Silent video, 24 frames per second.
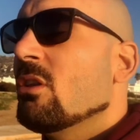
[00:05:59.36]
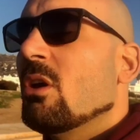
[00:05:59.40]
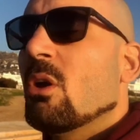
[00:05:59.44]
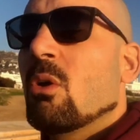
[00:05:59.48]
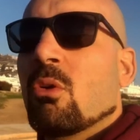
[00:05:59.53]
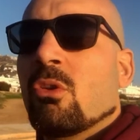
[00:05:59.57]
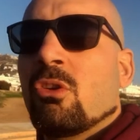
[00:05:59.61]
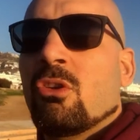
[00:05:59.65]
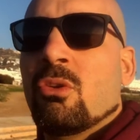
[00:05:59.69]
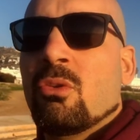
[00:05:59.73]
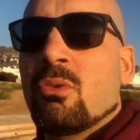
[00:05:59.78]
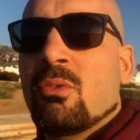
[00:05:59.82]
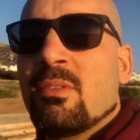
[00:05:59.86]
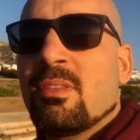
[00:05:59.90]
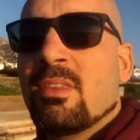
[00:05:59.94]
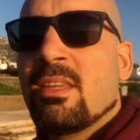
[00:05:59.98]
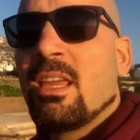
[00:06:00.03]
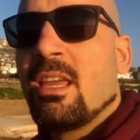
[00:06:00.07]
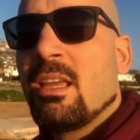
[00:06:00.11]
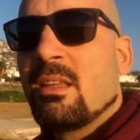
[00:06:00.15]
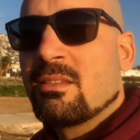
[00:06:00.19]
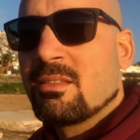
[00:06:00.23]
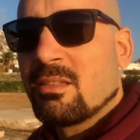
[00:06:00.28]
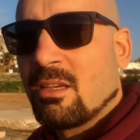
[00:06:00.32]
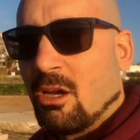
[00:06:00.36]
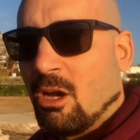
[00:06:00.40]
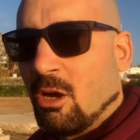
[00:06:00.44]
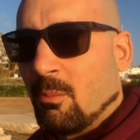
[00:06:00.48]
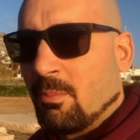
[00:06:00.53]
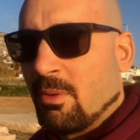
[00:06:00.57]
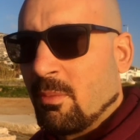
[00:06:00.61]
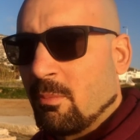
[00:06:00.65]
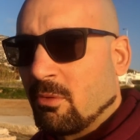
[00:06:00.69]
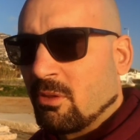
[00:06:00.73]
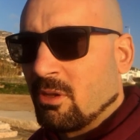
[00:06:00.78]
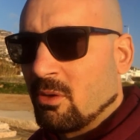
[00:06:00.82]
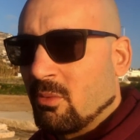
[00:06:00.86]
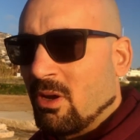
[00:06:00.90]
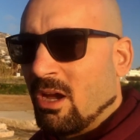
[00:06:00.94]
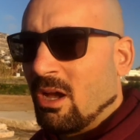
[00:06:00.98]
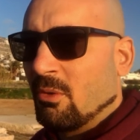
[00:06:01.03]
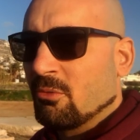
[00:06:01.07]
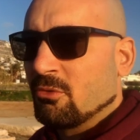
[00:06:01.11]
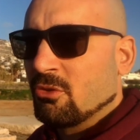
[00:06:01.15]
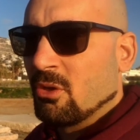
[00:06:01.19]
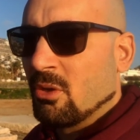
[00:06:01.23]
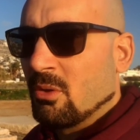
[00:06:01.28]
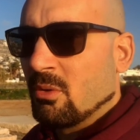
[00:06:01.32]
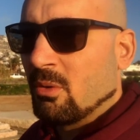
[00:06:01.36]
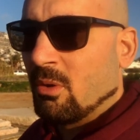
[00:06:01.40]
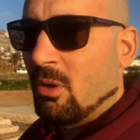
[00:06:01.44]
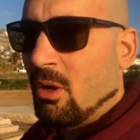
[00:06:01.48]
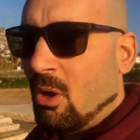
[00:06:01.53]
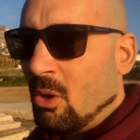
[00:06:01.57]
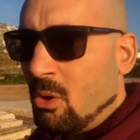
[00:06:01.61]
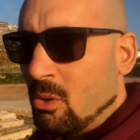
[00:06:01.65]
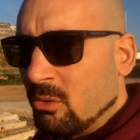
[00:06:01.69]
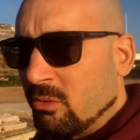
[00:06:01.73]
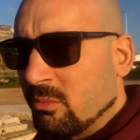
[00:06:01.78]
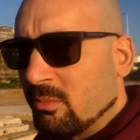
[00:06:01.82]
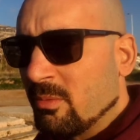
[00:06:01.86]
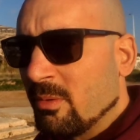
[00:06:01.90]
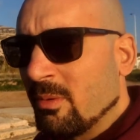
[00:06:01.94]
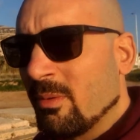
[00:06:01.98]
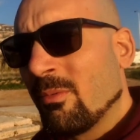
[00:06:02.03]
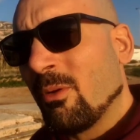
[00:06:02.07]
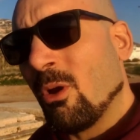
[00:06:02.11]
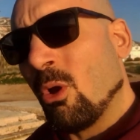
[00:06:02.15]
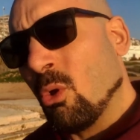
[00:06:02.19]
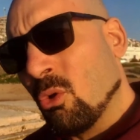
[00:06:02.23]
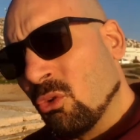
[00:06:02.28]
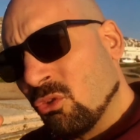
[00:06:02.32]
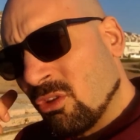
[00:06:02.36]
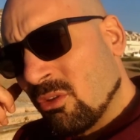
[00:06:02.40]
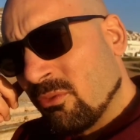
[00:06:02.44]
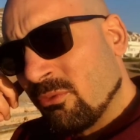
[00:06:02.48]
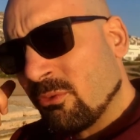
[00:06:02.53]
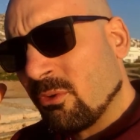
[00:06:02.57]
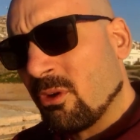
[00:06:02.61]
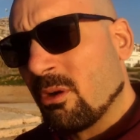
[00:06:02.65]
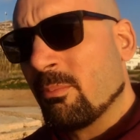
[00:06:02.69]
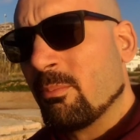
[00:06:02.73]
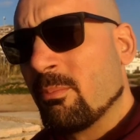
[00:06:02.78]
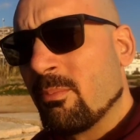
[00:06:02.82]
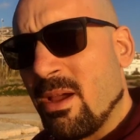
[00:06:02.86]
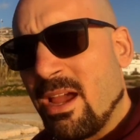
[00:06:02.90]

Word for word: You know, you need to help people around you. Also, also for a